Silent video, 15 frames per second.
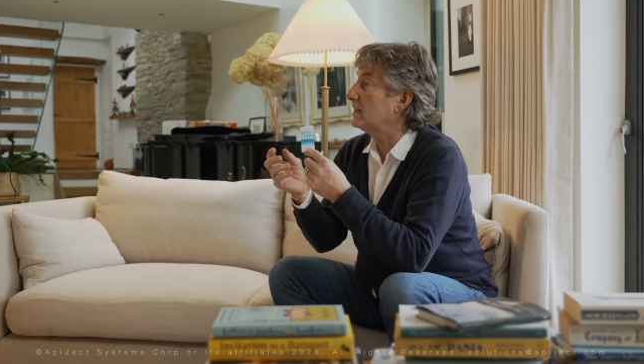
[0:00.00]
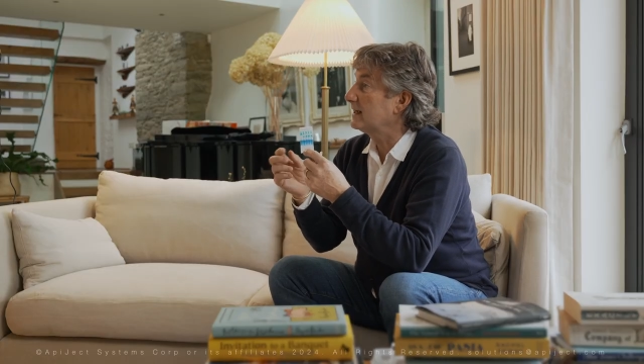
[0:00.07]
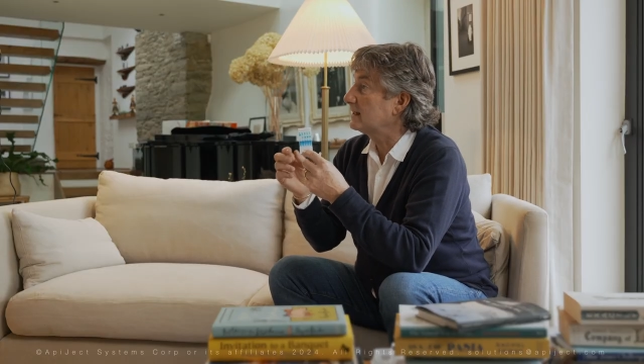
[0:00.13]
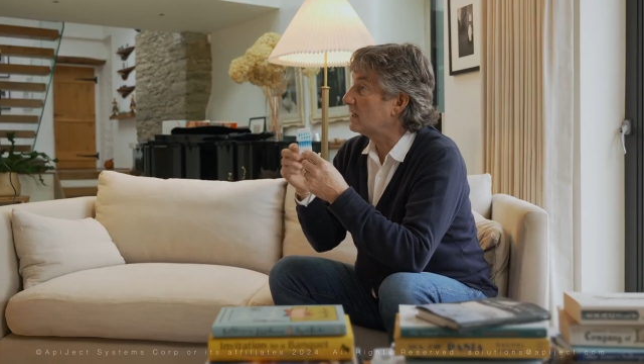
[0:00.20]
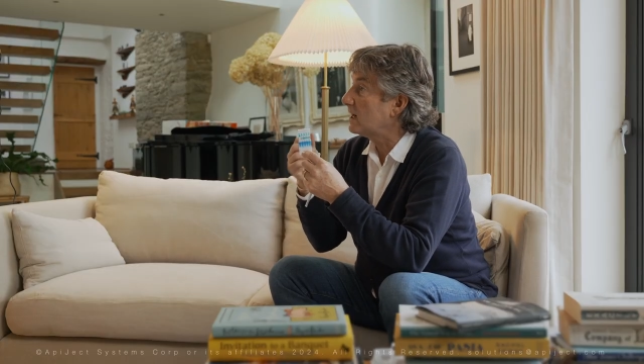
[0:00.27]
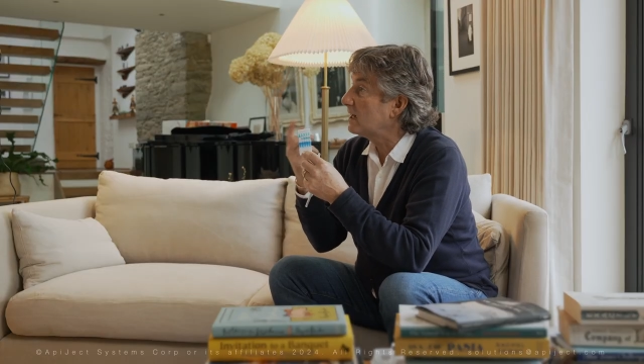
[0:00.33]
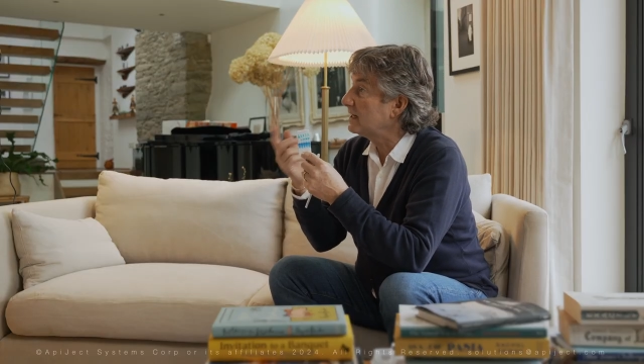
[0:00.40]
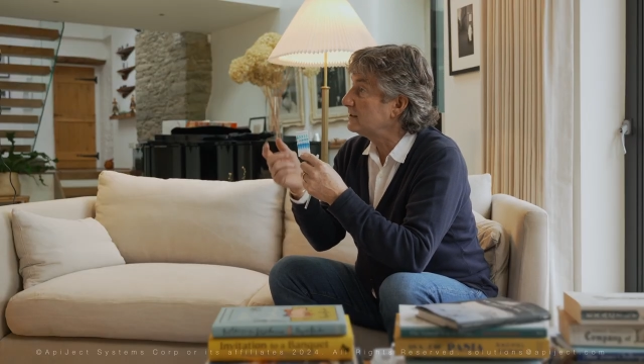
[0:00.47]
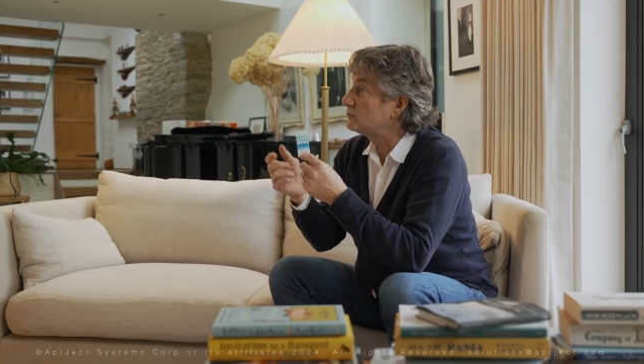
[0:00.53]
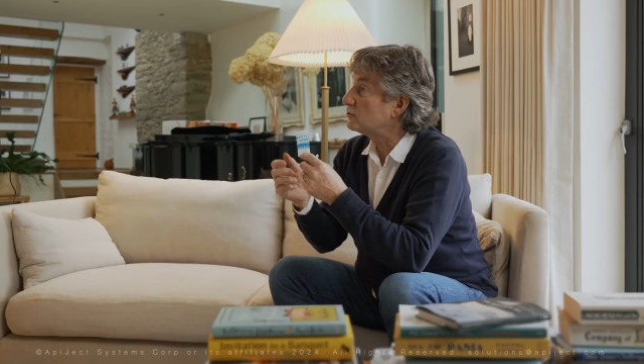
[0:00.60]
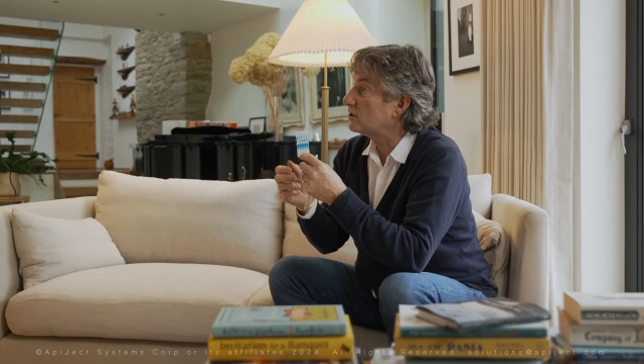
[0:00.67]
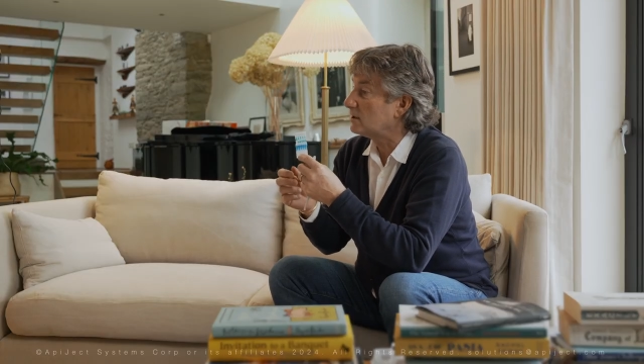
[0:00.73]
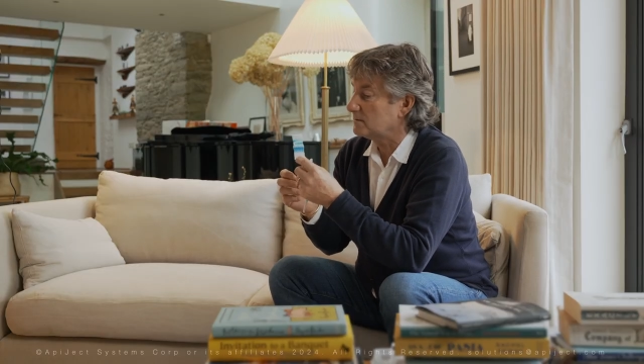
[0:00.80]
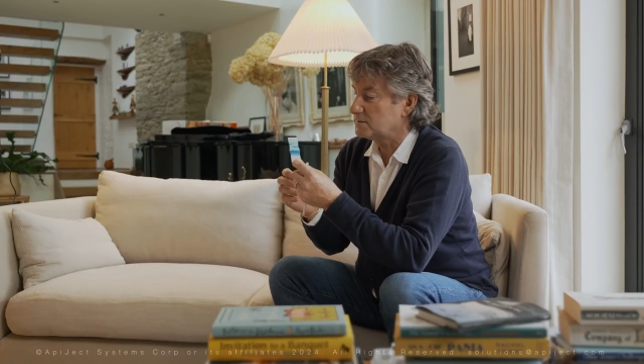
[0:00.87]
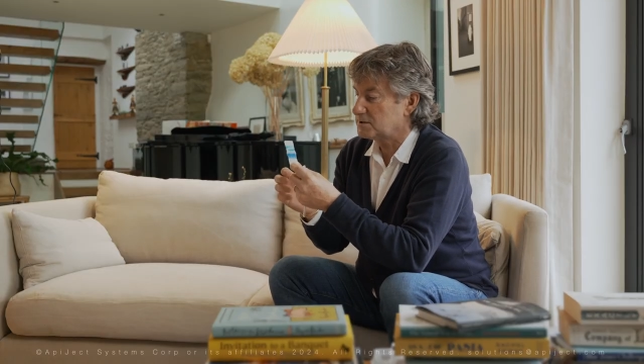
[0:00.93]
like eye
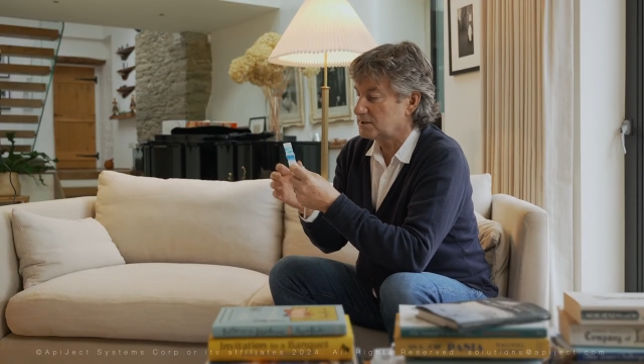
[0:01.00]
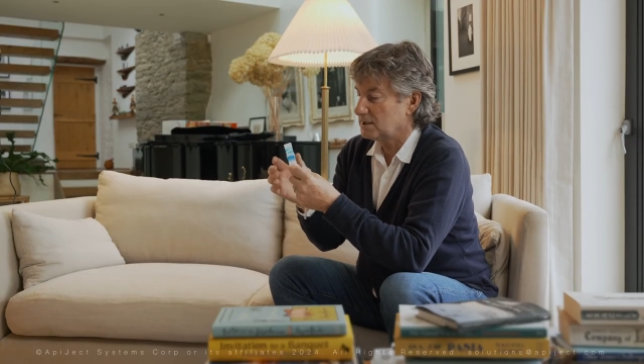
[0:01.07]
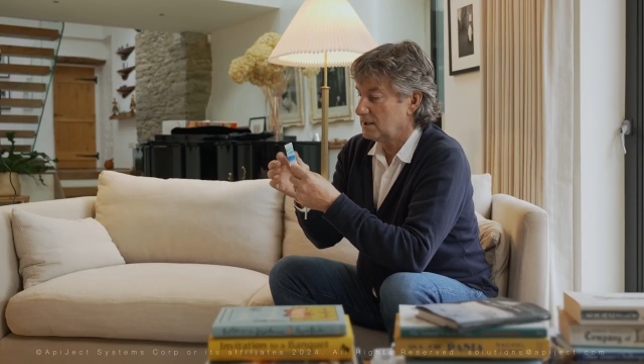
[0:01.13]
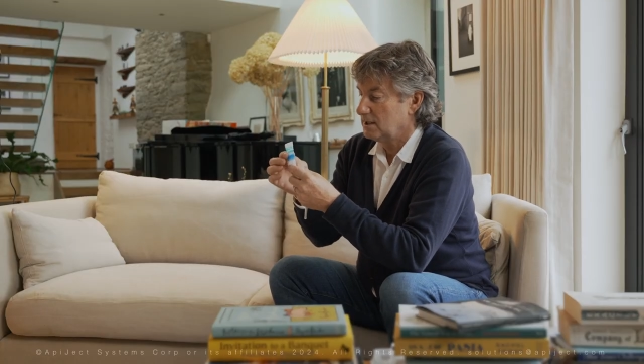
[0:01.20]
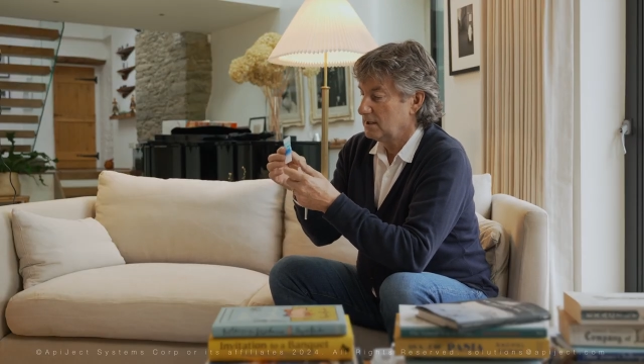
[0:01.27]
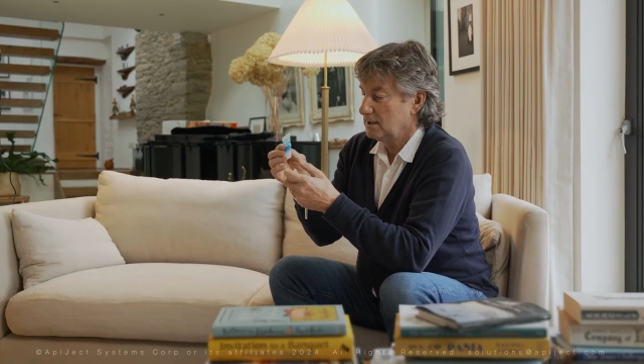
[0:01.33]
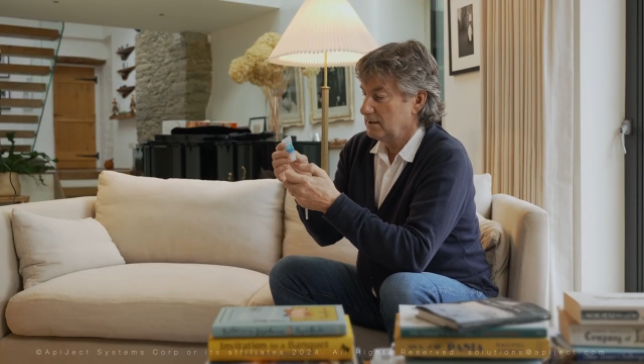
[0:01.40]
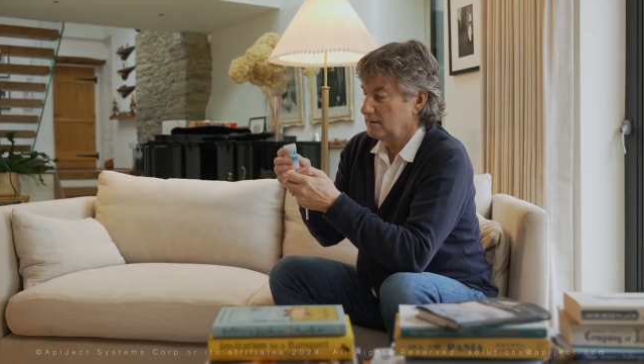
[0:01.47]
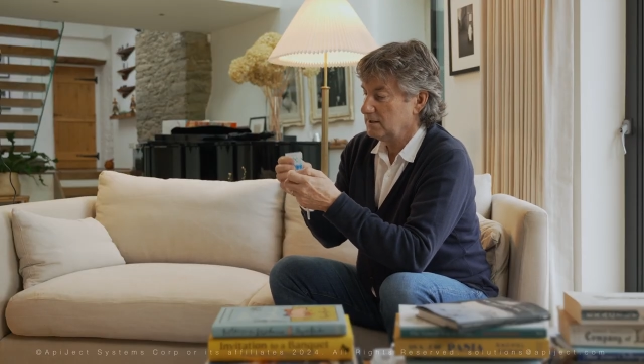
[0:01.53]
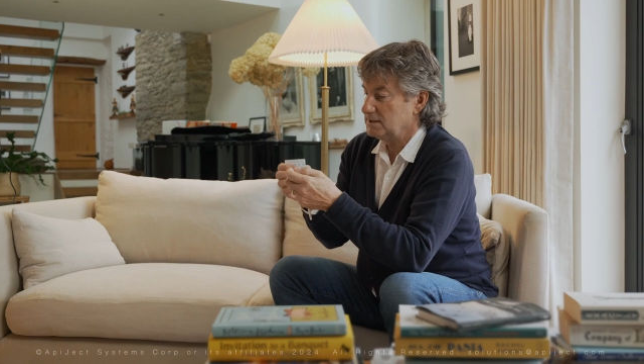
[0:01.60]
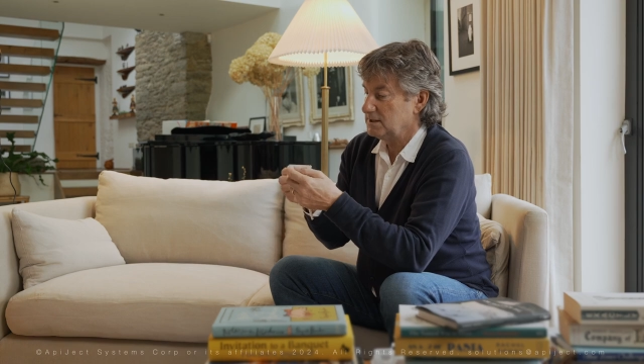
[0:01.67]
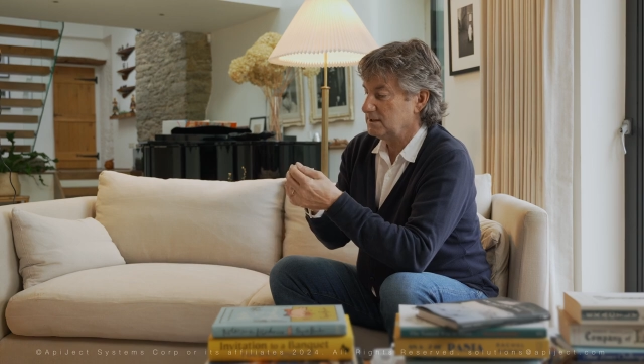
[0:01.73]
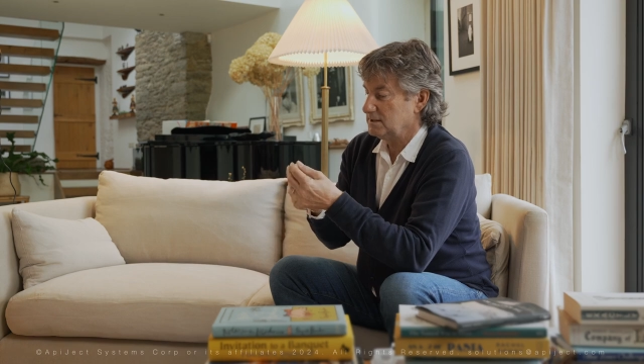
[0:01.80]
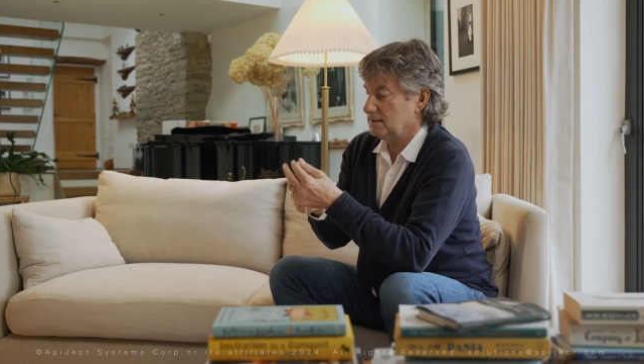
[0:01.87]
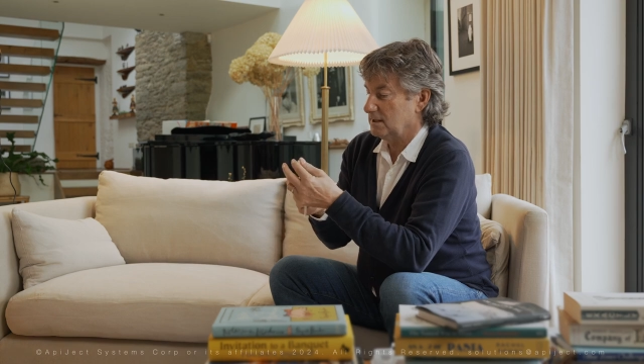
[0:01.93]
drops.
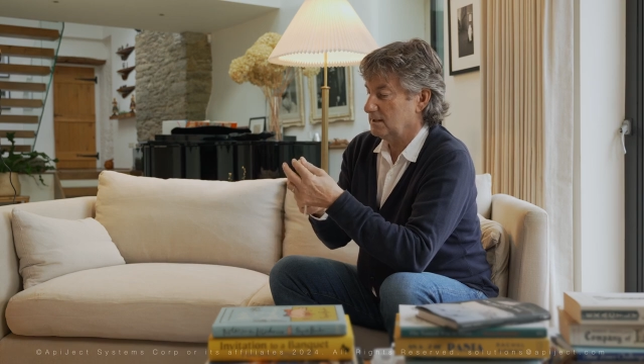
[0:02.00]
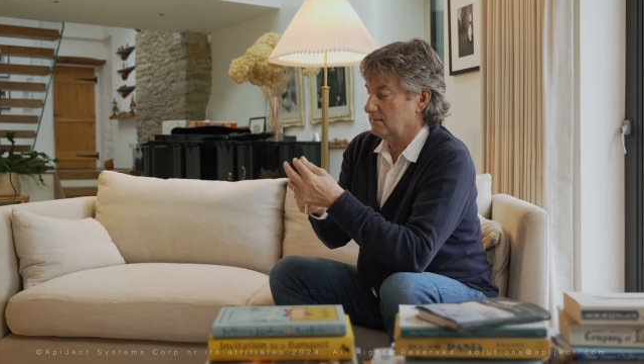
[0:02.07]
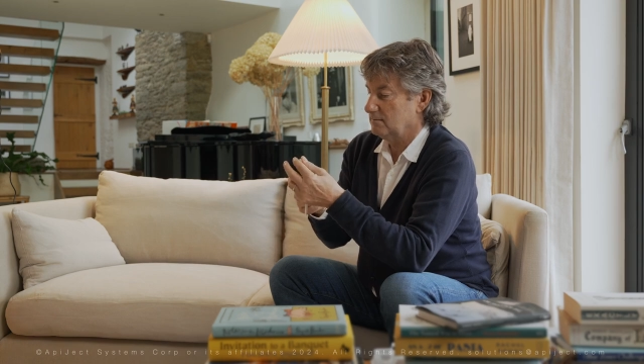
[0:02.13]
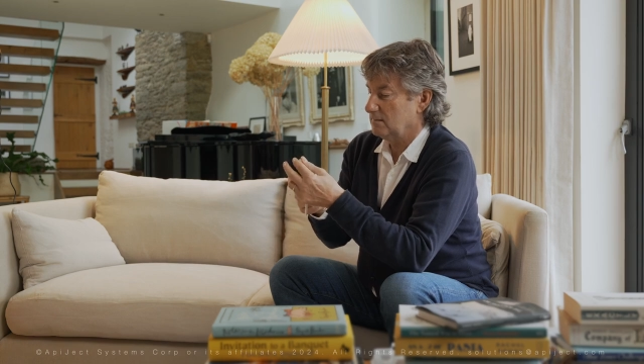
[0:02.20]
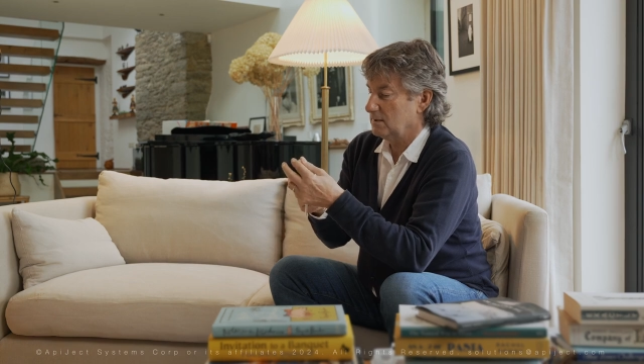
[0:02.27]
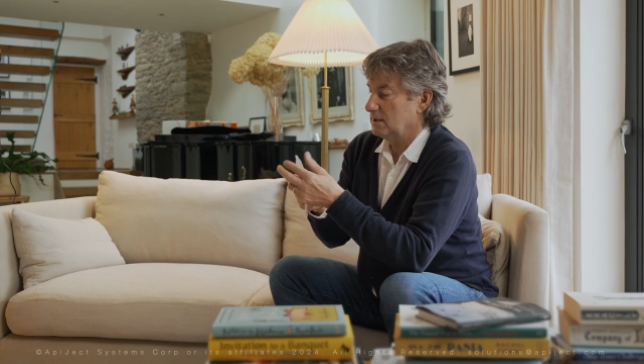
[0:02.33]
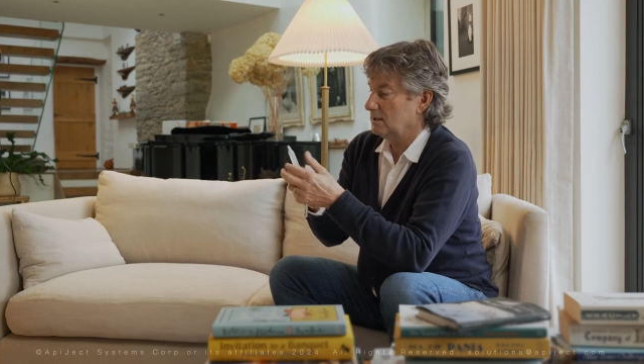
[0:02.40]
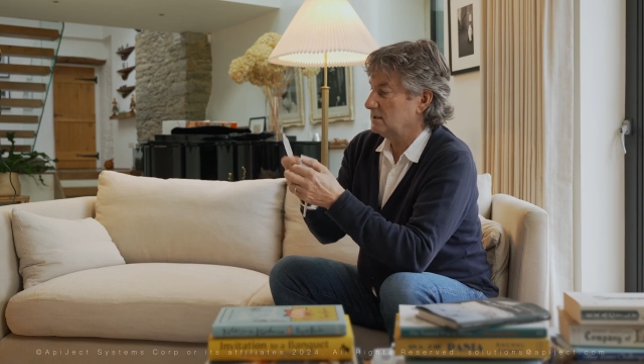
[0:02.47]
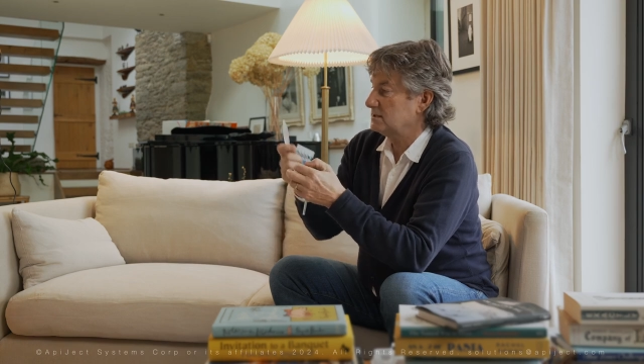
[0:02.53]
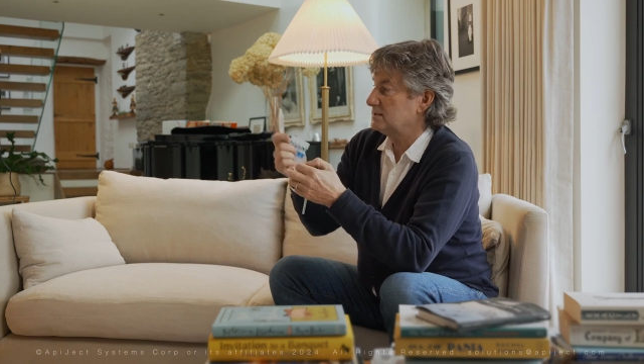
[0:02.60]
This is a, a